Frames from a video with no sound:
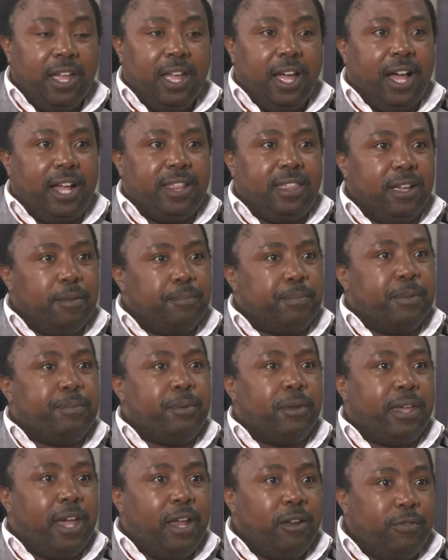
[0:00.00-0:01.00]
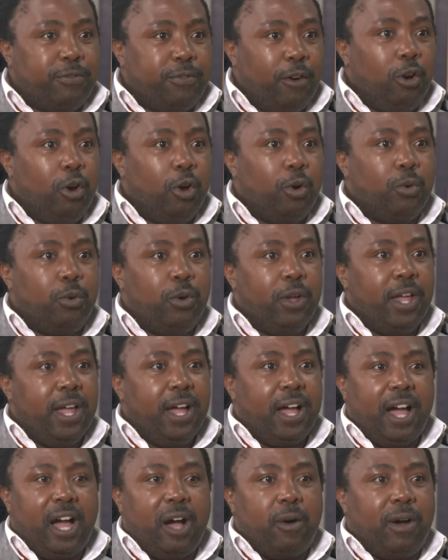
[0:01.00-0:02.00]
I think people can follow
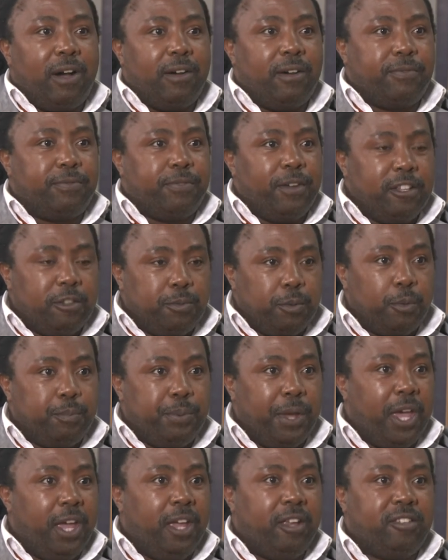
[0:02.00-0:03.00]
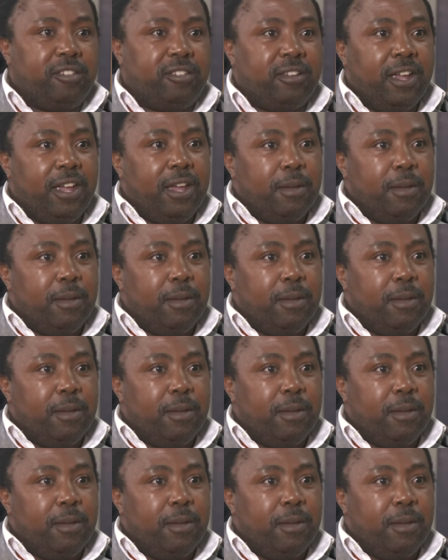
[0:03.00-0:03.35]
our Facebook page,